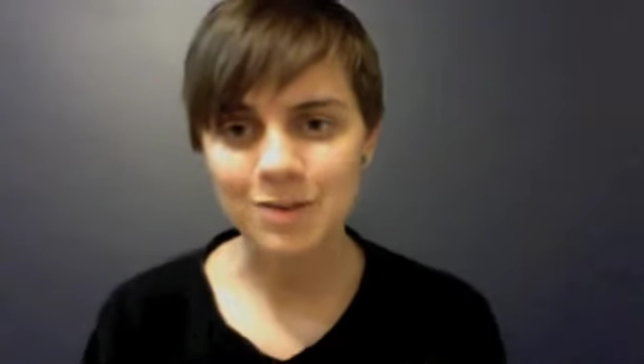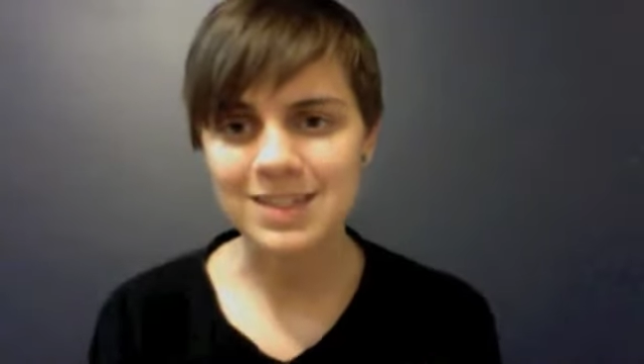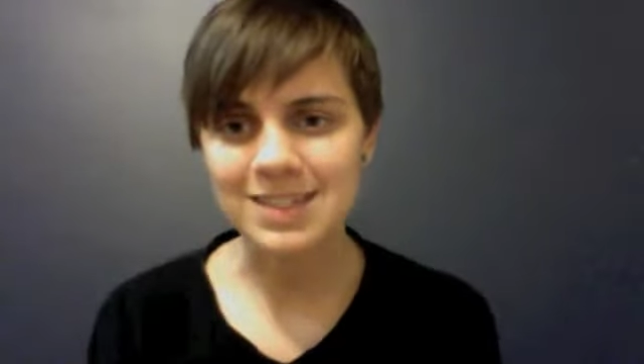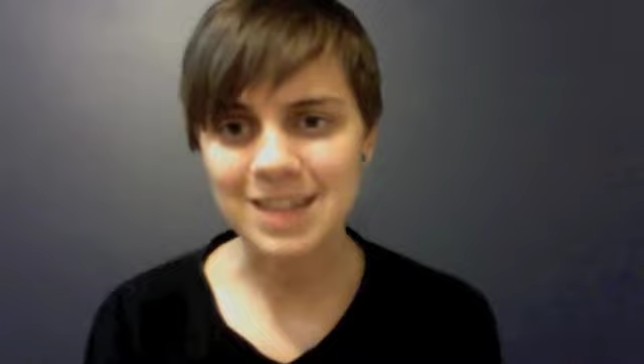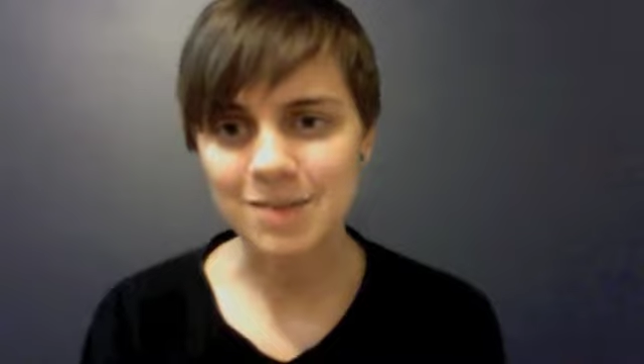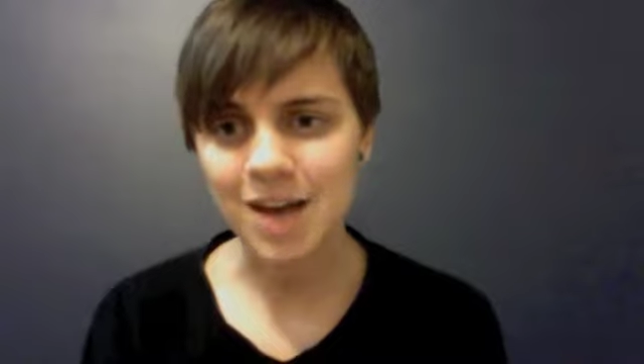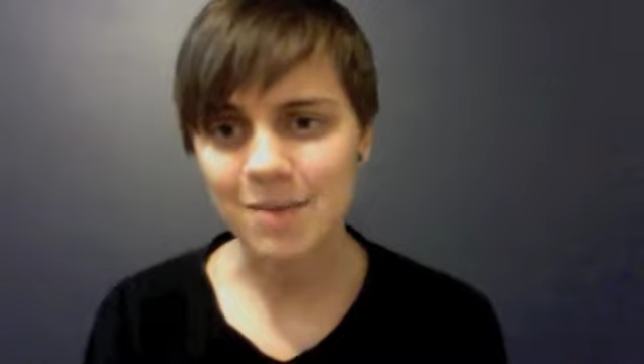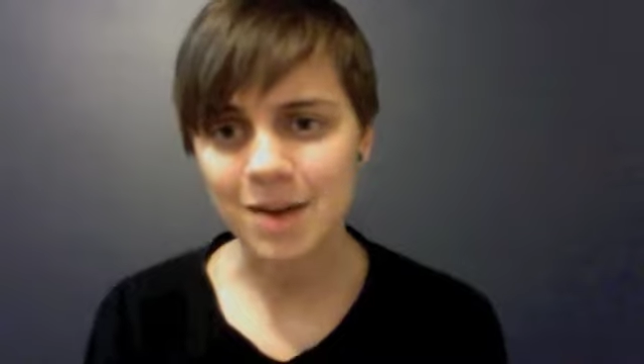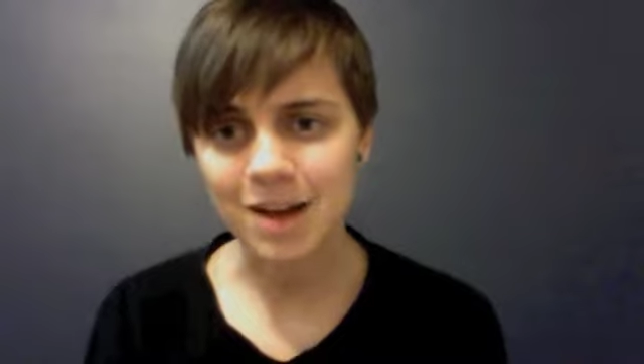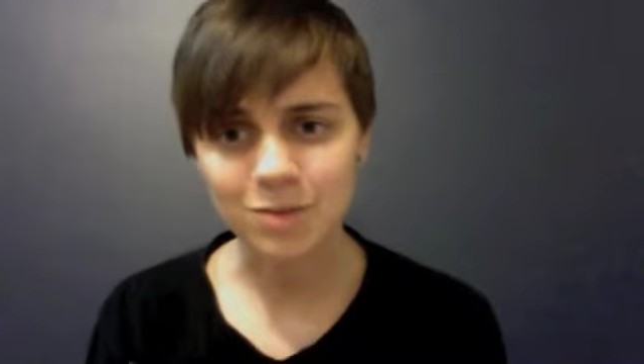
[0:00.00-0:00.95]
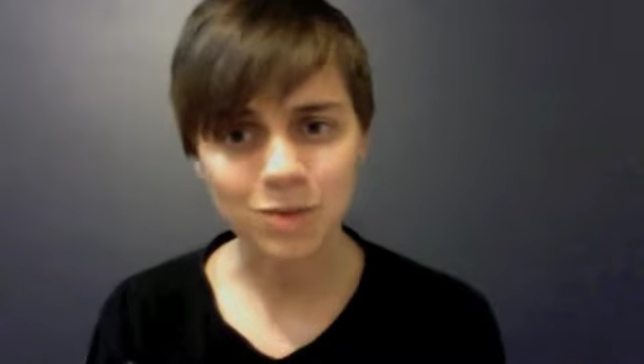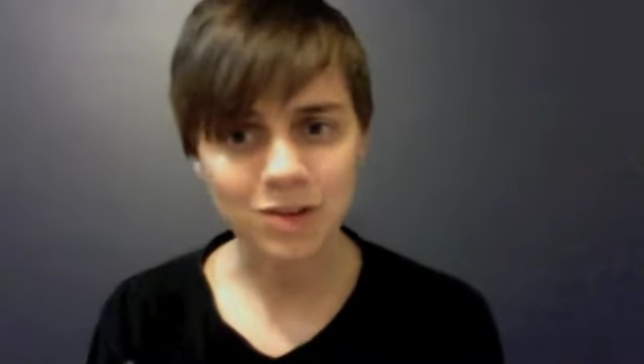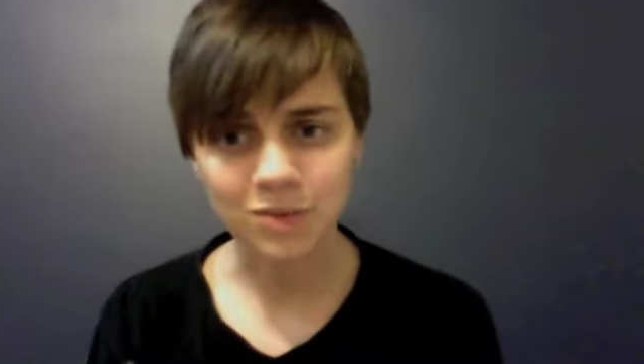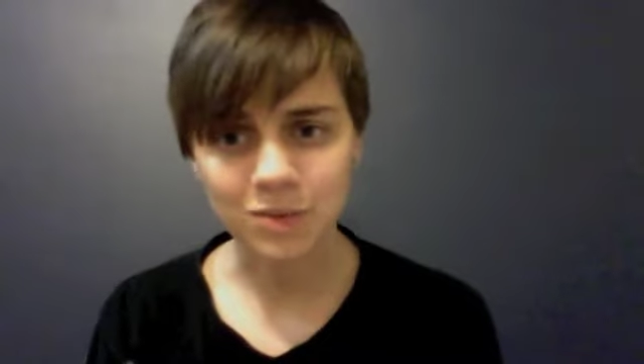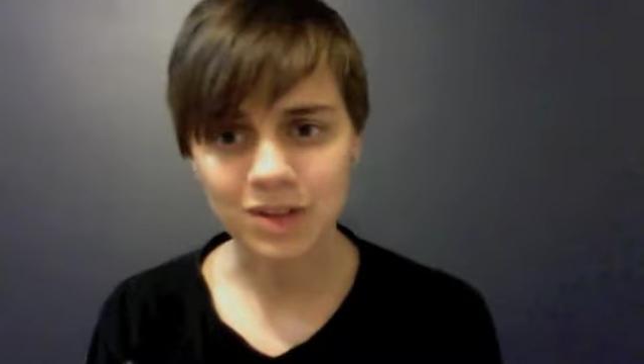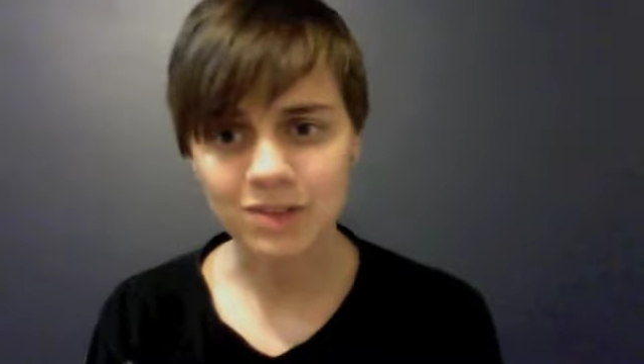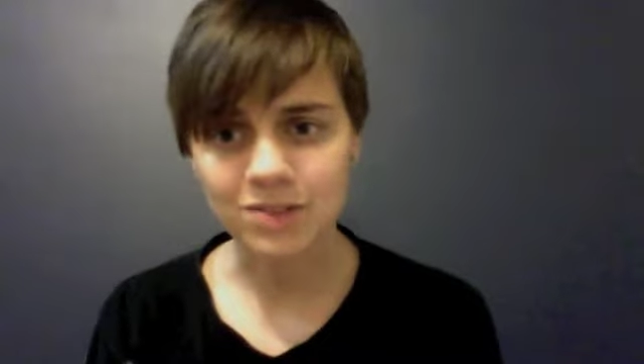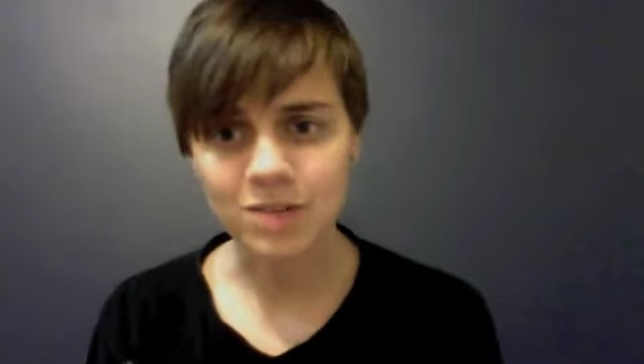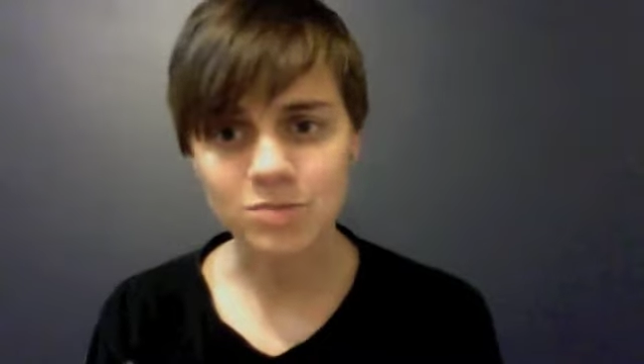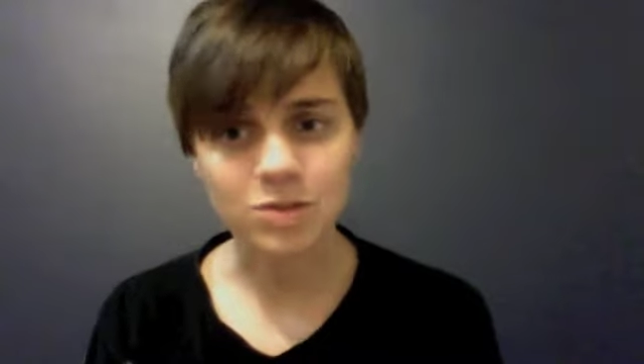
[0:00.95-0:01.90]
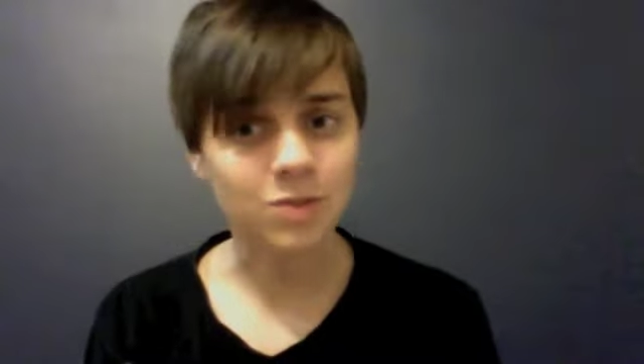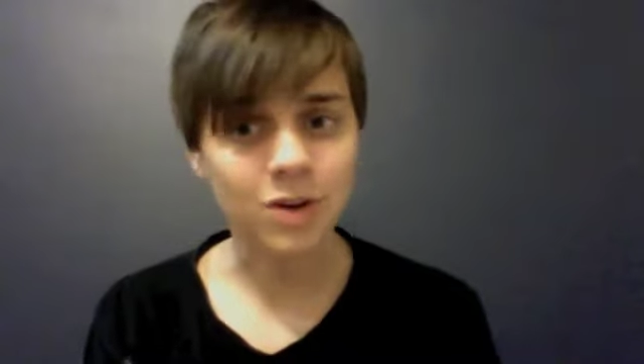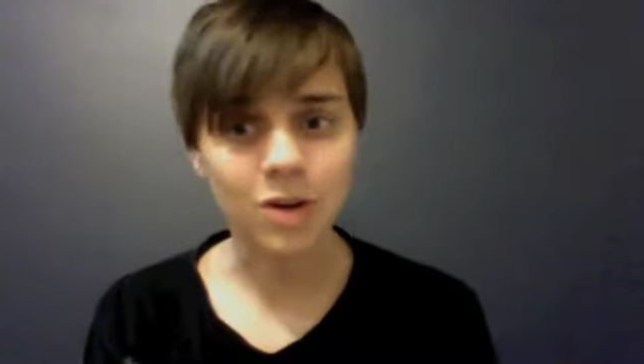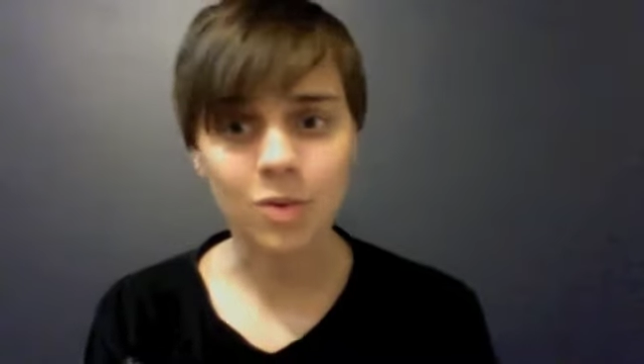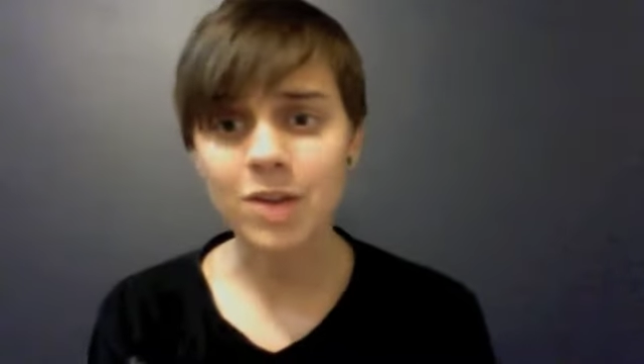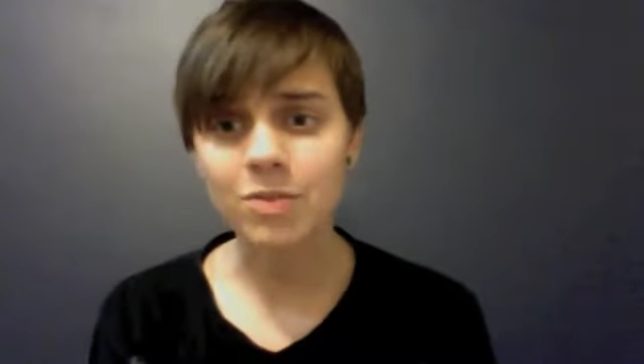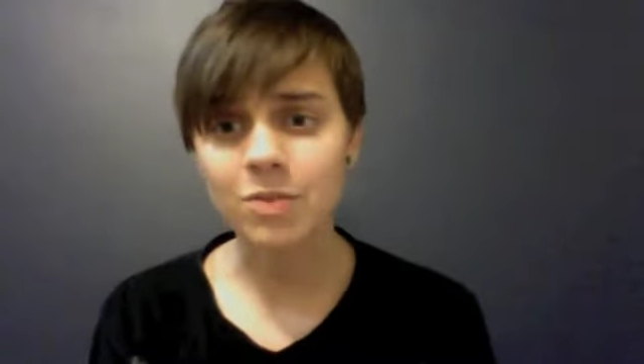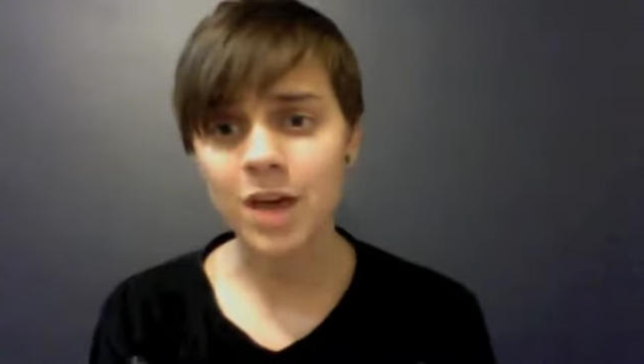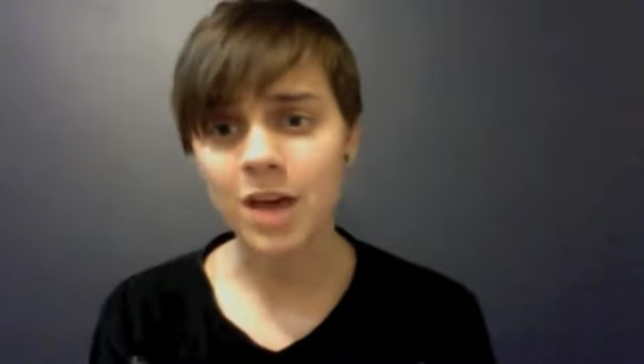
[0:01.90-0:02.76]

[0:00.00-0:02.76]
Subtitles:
and at the same time kind of wonderful that I've come so far away from